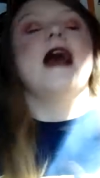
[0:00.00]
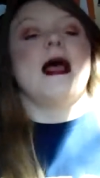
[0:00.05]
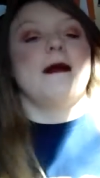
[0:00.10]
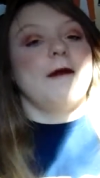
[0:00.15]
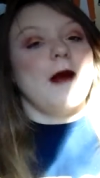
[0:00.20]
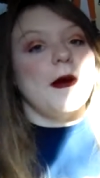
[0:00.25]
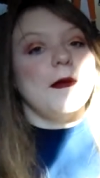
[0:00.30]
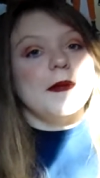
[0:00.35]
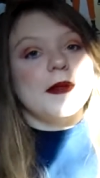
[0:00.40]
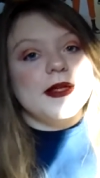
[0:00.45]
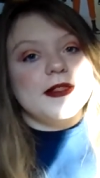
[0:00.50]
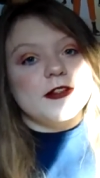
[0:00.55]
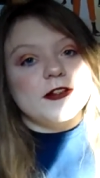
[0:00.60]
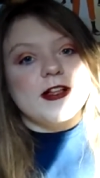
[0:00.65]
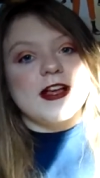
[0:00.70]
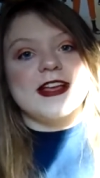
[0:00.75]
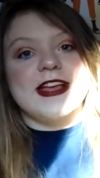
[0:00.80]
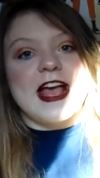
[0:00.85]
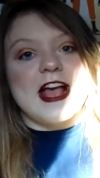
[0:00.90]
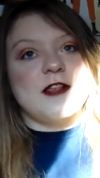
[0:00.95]
I probably
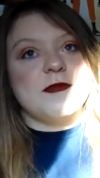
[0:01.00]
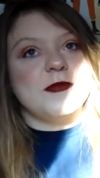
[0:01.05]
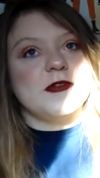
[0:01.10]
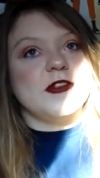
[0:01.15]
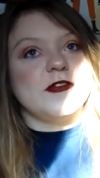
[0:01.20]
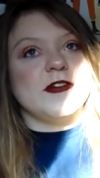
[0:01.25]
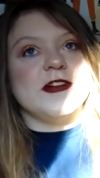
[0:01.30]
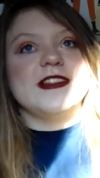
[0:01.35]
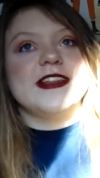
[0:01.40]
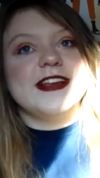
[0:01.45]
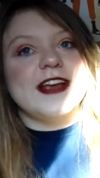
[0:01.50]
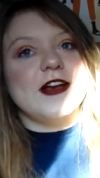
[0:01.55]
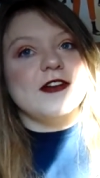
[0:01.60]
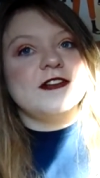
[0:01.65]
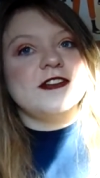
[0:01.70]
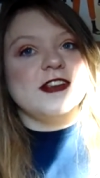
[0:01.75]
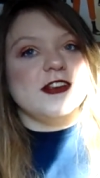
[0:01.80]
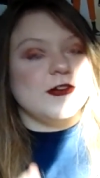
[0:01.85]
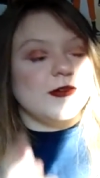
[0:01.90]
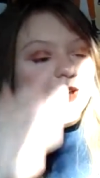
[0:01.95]
look like Casper the Friendly
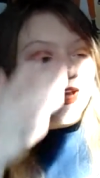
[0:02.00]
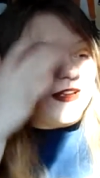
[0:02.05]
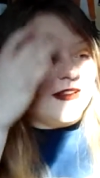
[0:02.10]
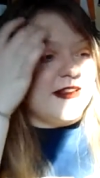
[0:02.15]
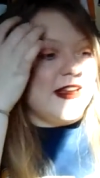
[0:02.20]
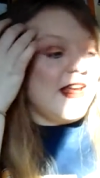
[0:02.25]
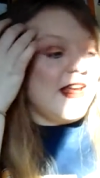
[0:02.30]
Ghost to you guys